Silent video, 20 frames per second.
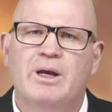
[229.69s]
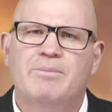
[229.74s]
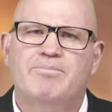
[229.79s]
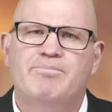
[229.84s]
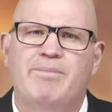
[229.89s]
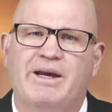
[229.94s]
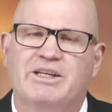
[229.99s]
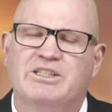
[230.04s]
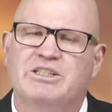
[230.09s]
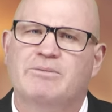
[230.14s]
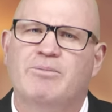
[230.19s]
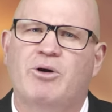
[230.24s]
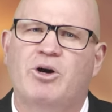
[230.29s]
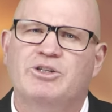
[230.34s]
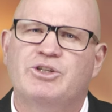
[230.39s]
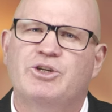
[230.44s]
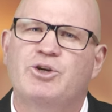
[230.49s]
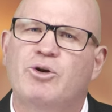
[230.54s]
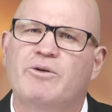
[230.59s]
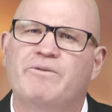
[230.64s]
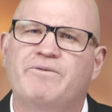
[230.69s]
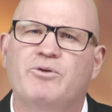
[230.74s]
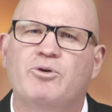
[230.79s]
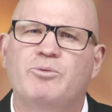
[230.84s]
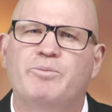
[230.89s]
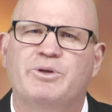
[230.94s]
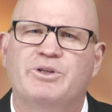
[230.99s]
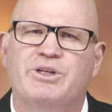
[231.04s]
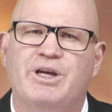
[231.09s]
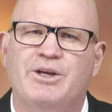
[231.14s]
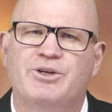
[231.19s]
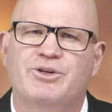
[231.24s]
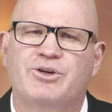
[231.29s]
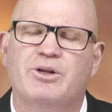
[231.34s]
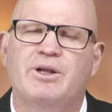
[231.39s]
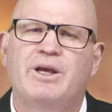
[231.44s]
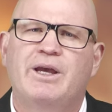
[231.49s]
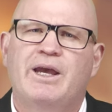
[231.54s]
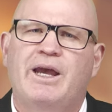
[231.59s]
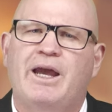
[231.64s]
maximising your full
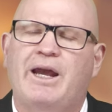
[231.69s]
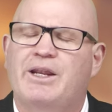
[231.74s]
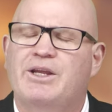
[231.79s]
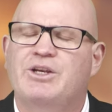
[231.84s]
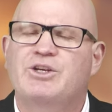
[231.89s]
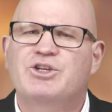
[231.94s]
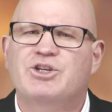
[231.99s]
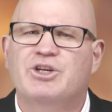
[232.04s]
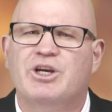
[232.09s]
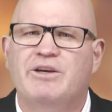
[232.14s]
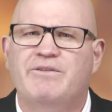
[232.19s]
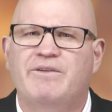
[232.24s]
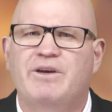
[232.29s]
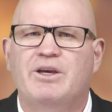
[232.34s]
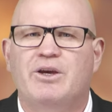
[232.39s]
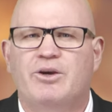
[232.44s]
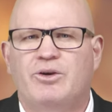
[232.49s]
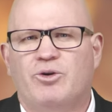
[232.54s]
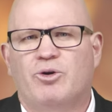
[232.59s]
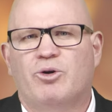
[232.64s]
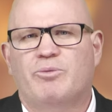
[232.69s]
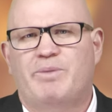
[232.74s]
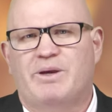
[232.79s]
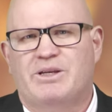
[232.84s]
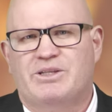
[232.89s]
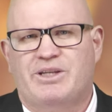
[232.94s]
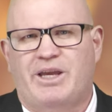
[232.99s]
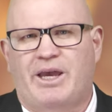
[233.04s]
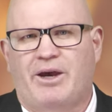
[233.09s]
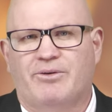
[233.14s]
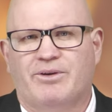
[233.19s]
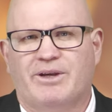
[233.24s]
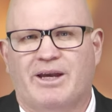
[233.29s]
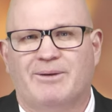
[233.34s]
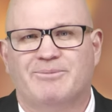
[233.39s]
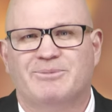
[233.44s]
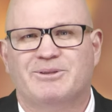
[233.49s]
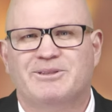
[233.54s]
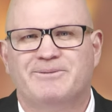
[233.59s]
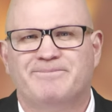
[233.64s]
potential and achieving your best
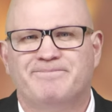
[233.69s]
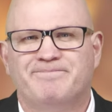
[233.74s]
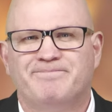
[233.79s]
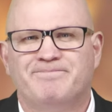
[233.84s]
outcomes.